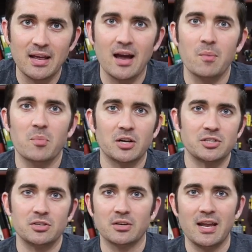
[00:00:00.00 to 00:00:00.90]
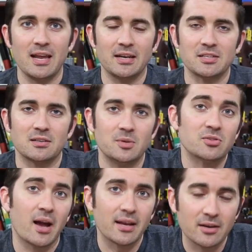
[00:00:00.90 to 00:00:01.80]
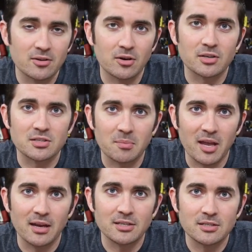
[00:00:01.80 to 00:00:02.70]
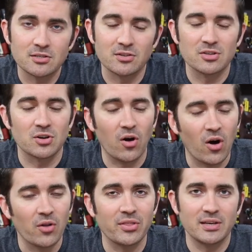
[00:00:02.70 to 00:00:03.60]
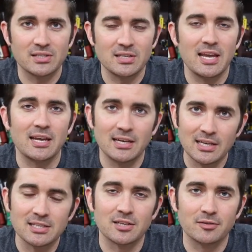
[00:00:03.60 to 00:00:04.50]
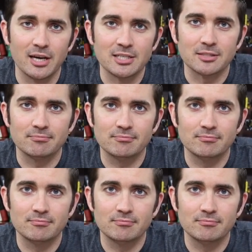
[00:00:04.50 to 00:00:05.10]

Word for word: how much your hand is going to be dragging across the page. So those are all things to take into consideration.